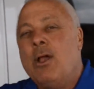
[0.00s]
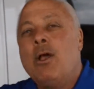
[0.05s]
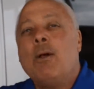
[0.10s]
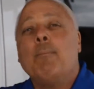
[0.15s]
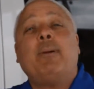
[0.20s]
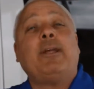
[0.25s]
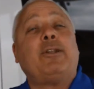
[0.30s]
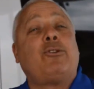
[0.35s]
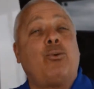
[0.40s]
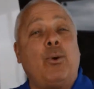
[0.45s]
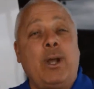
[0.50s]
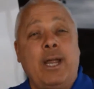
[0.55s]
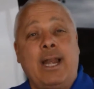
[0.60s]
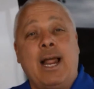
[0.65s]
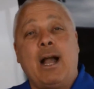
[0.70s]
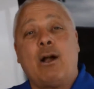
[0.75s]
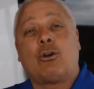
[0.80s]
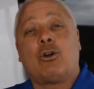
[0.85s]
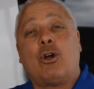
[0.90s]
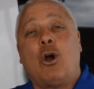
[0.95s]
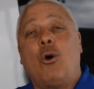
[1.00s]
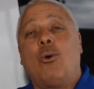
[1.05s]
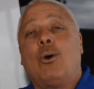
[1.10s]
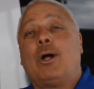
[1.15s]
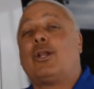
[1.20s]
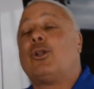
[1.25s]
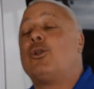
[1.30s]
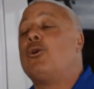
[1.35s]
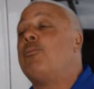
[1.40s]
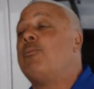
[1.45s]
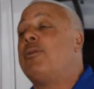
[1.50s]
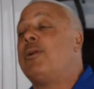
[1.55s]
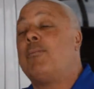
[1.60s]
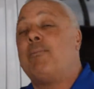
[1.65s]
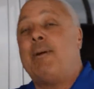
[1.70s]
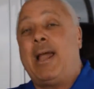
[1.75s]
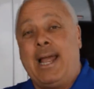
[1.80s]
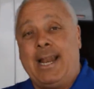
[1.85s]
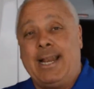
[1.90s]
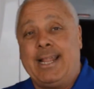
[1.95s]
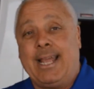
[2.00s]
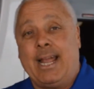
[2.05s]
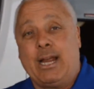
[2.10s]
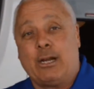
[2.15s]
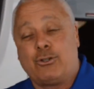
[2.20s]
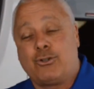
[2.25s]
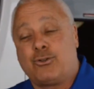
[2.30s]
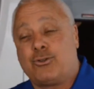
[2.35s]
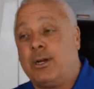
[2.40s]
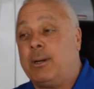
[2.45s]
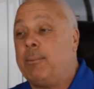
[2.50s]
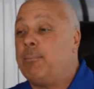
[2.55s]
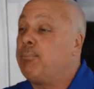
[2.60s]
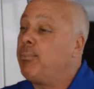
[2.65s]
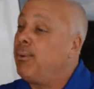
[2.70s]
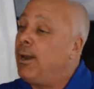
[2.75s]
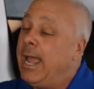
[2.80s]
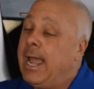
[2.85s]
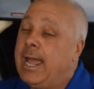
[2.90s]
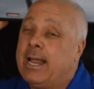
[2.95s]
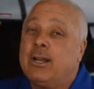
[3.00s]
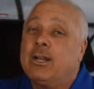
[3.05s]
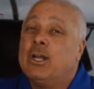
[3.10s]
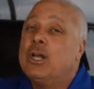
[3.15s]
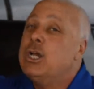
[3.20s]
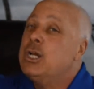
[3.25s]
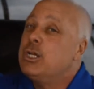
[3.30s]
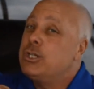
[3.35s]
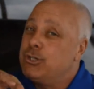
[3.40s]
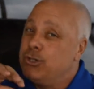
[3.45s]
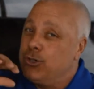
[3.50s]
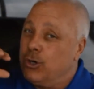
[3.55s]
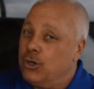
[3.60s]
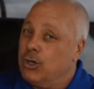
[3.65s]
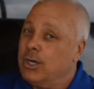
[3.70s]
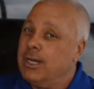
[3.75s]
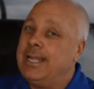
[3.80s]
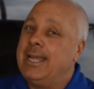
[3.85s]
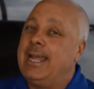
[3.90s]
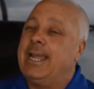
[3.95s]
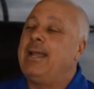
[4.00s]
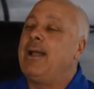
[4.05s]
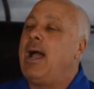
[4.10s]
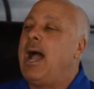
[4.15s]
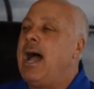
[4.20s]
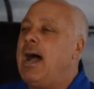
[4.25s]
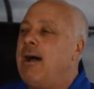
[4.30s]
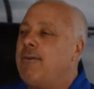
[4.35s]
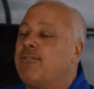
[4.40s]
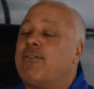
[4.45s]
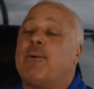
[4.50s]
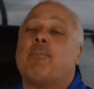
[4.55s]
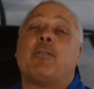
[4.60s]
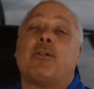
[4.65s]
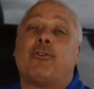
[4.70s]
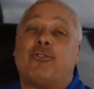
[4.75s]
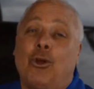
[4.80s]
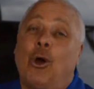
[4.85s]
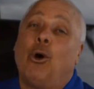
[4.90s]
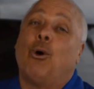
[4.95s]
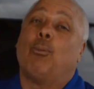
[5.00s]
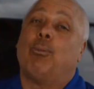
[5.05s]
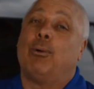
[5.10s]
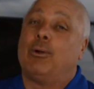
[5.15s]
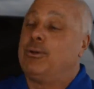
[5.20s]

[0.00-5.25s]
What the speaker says: between Alcoa aluminum and the Airstream plant, certainly from the towable